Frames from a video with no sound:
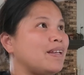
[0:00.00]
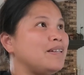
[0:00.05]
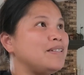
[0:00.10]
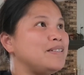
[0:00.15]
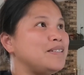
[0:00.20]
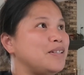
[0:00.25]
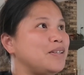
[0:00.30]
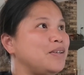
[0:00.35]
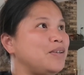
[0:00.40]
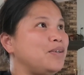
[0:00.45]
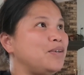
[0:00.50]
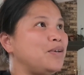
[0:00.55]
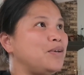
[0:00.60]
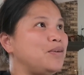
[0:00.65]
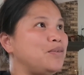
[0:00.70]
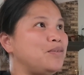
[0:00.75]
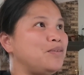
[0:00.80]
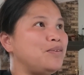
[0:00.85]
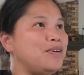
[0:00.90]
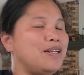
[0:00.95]

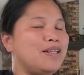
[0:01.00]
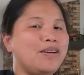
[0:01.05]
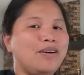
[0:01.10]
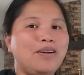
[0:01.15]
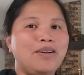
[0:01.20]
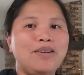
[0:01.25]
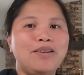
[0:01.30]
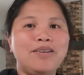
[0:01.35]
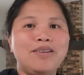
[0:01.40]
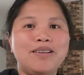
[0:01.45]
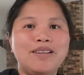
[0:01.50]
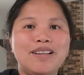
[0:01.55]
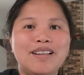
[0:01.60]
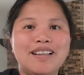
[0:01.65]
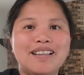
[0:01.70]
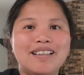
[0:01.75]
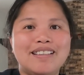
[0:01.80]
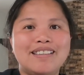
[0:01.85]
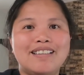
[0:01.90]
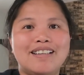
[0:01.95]
So when all
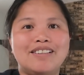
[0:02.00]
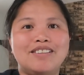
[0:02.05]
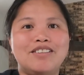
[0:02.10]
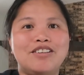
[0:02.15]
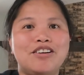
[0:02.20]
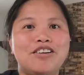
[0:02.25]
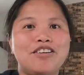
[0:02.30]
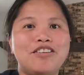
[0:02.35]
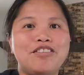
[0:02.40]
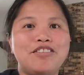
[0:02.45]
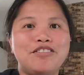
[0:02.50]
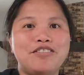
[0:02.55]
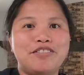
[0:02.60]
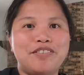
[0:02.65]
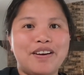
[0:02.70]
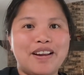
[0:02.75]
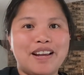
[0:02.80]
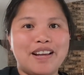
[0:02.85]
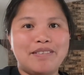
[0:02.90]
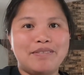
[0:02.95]
the door
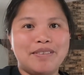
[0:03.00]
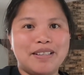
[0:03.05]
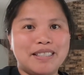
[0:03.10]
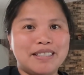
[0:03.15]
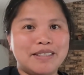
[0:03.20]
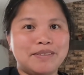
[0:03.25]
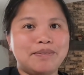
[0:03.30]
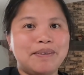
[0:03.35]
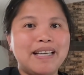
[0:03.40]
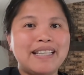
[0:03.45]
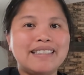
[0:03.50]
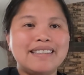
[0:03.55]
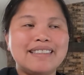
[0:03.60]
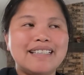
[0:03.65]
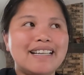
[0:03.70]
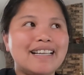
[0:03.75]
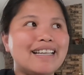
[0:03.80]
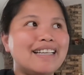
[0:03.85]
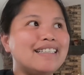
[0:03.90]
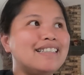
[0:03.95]
frame is
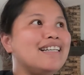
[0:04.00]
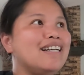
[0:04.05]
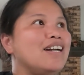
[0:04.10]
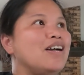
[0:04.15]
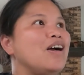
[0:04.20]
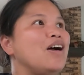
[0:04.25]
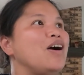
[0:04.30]
painted,